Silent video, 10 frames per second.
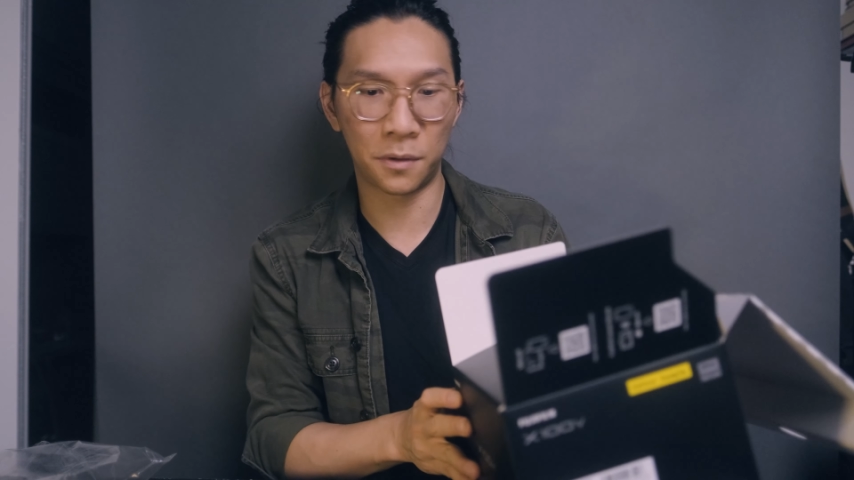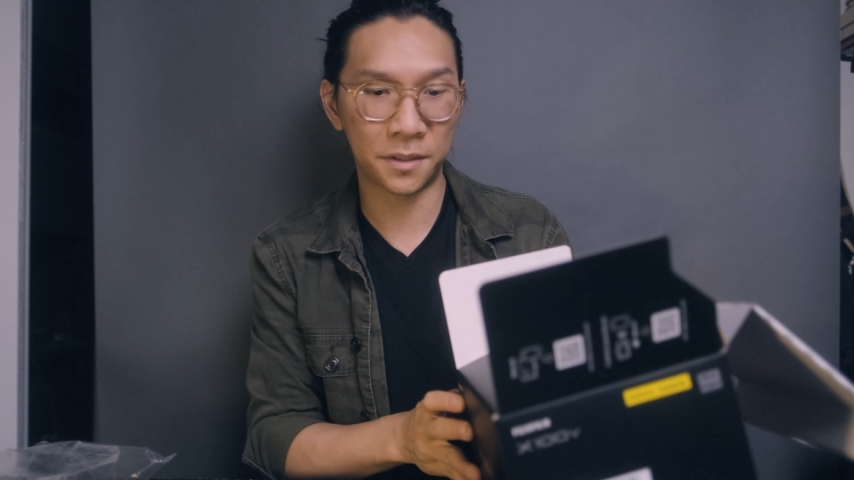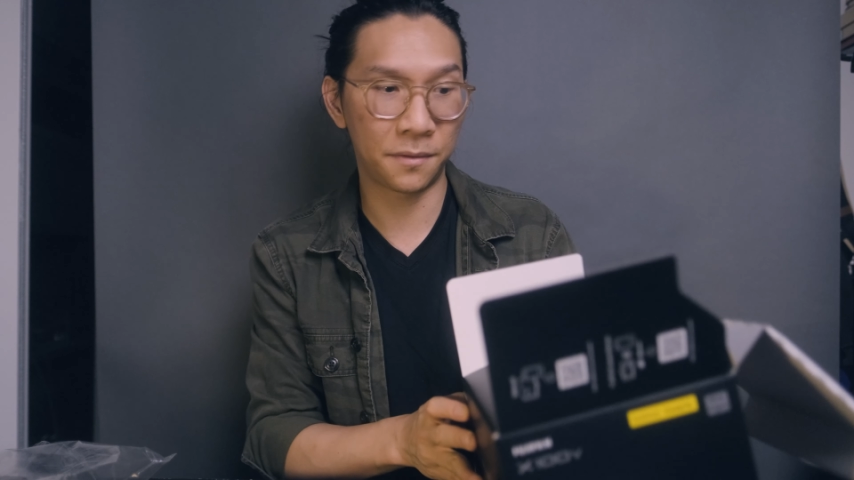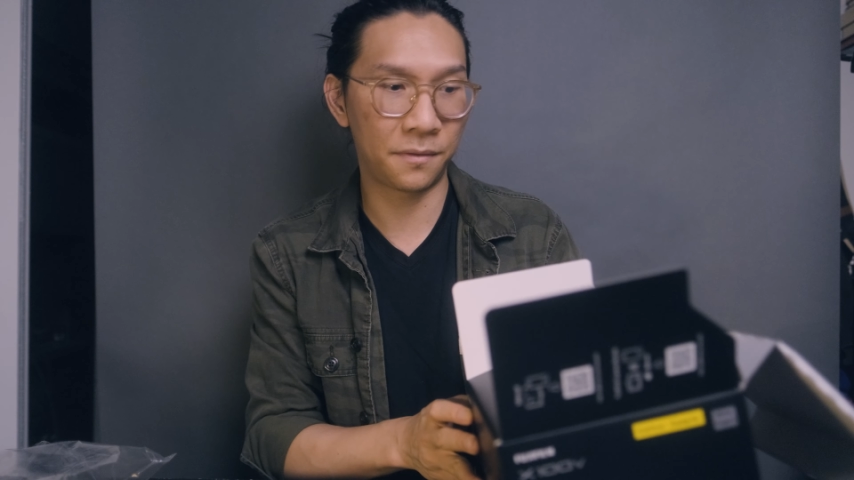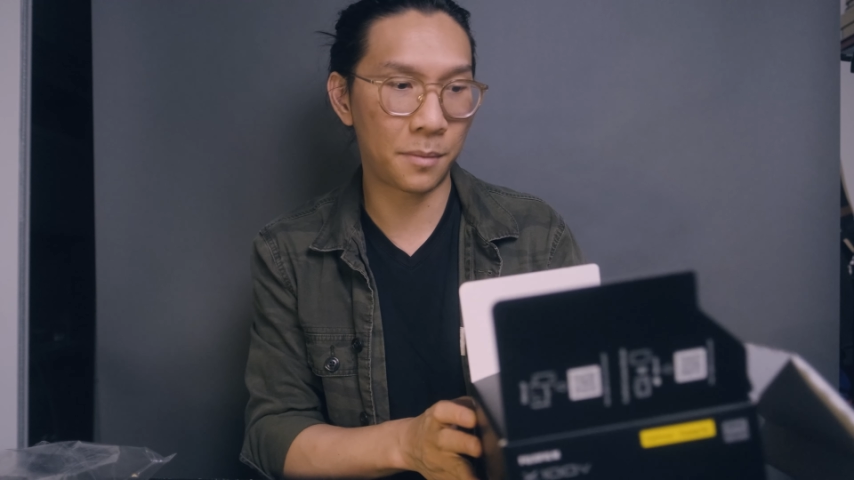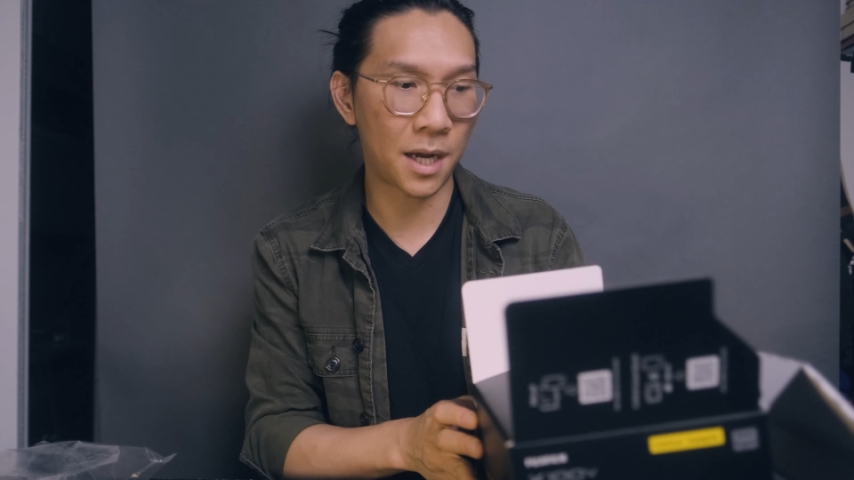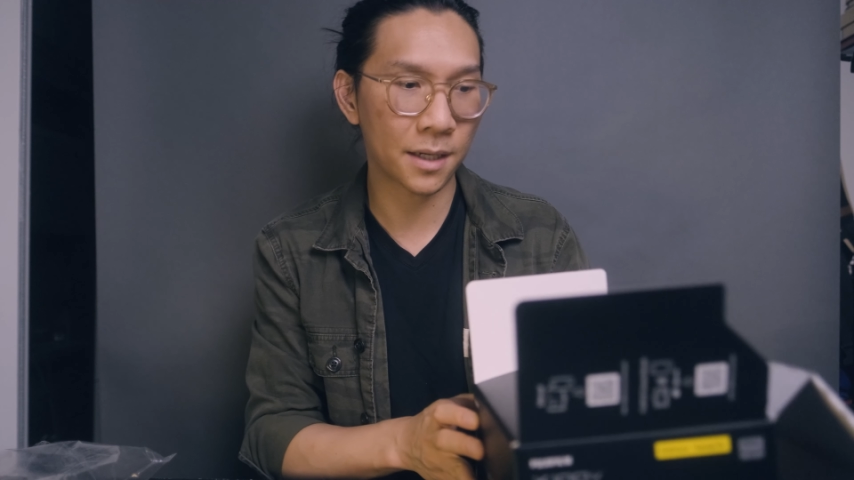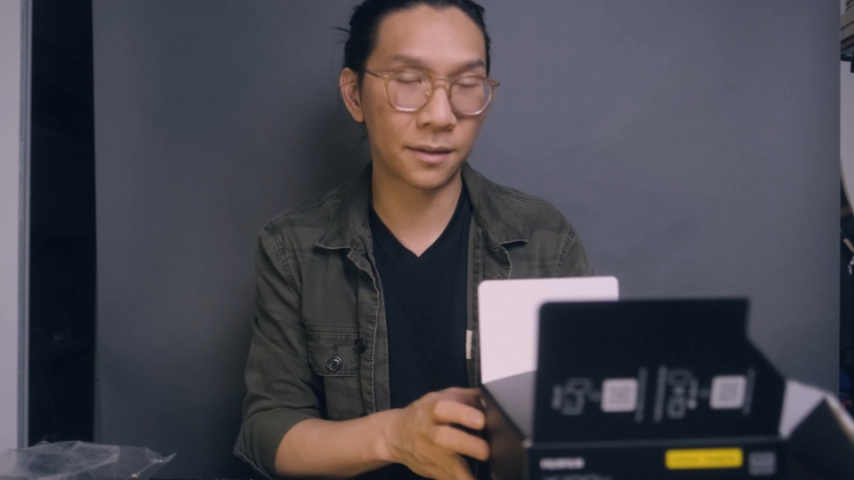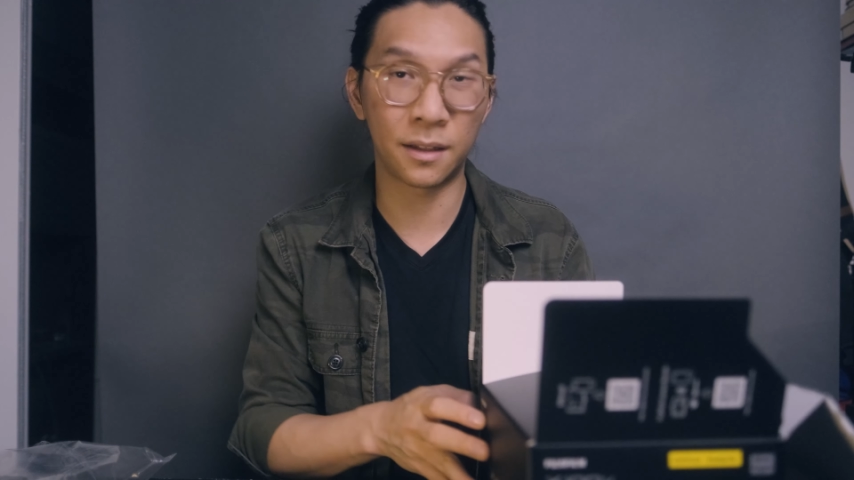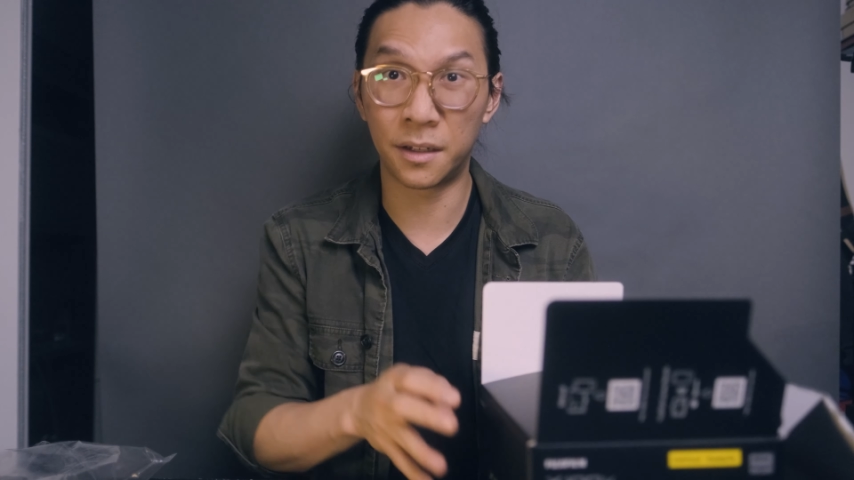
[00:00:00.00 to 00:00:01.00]
rest of the
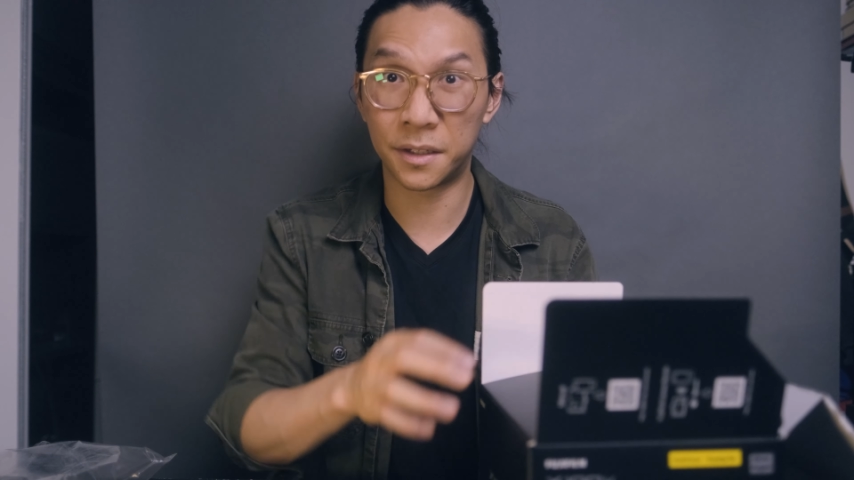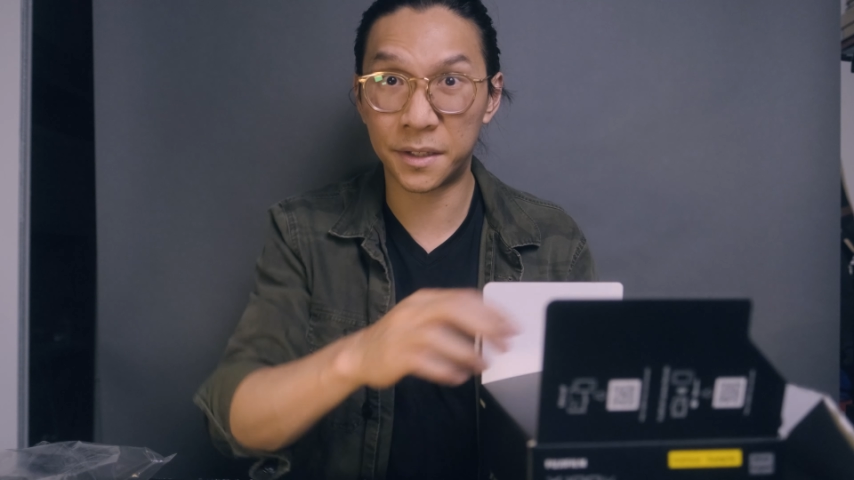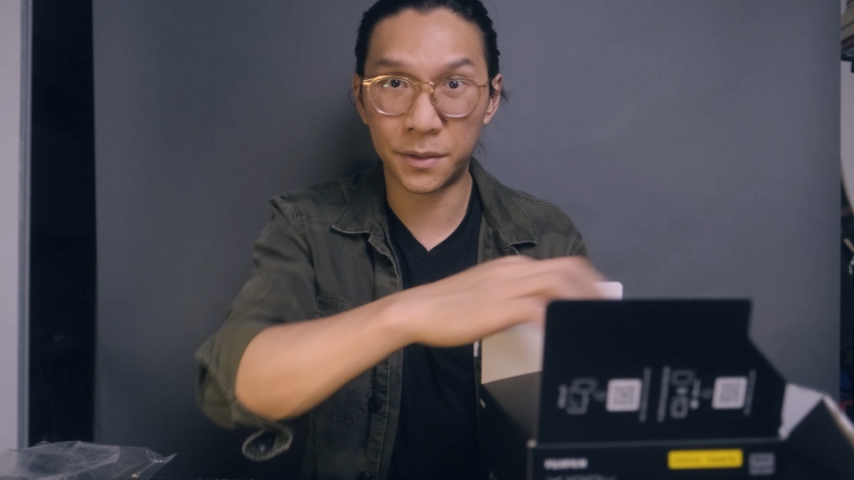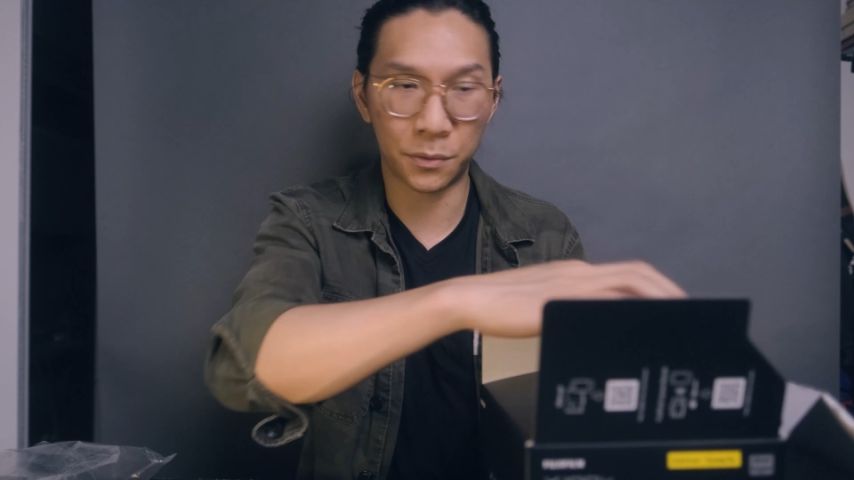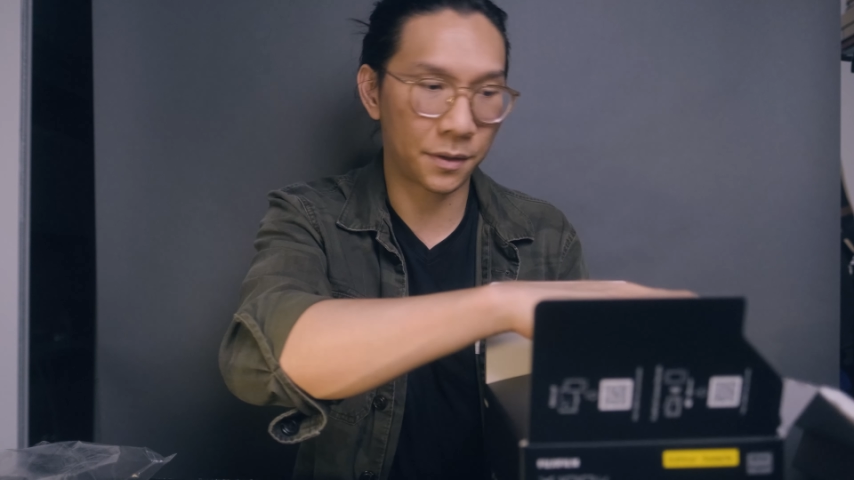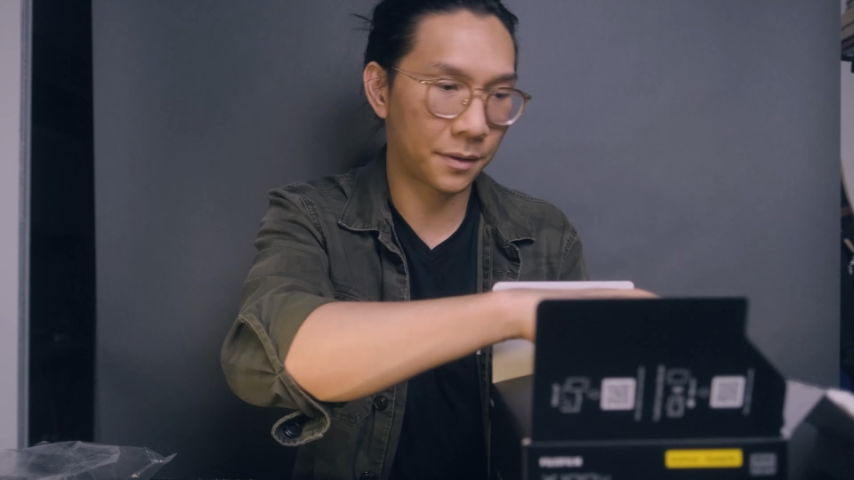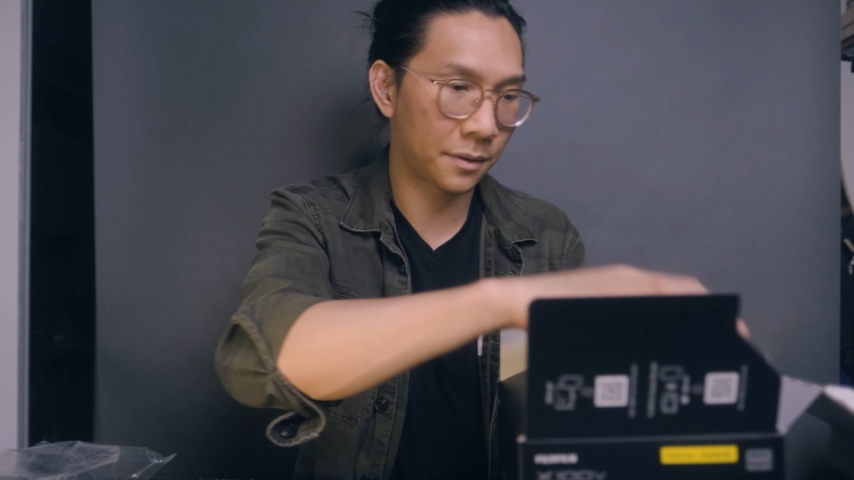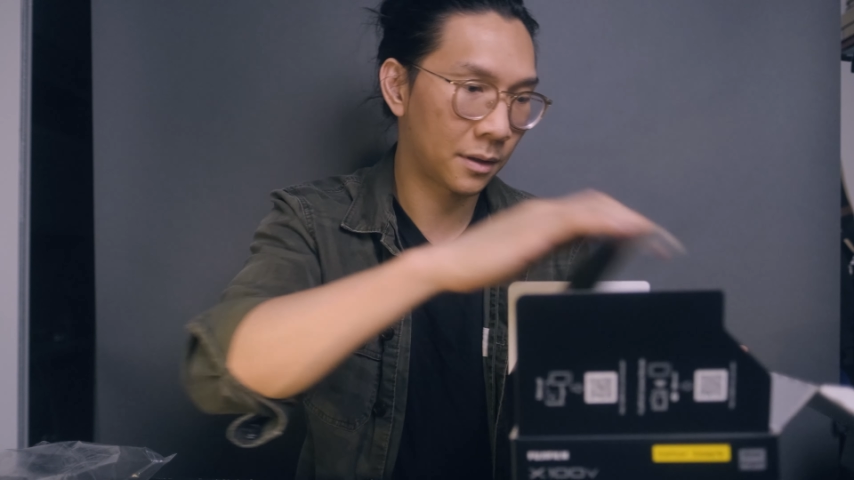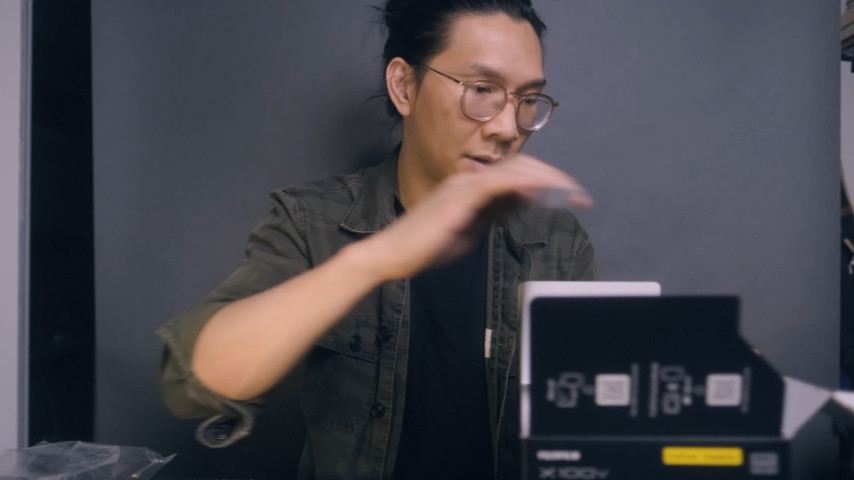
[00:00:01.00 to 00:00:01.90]
box and the accessories.